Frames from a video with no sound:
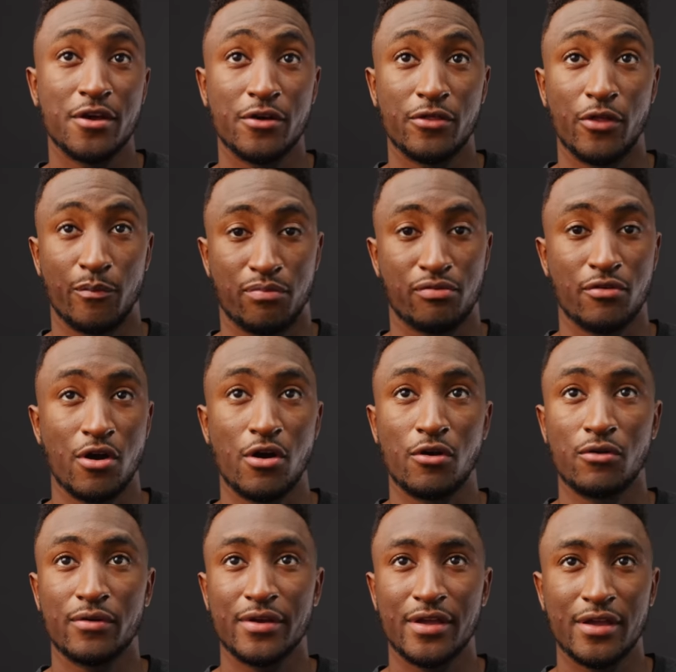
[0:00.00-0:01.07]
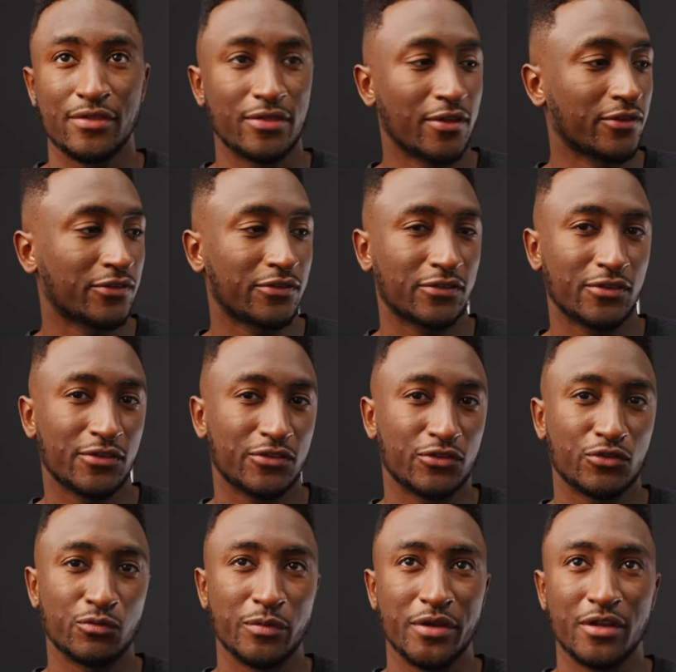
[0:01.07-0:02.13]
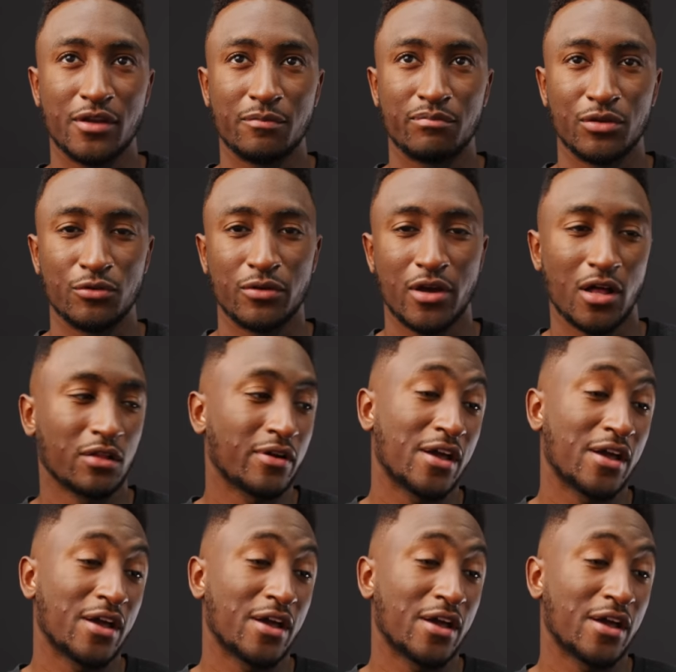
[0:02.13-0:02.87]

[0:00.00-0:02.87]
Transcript: the Pro in this sweet blue color.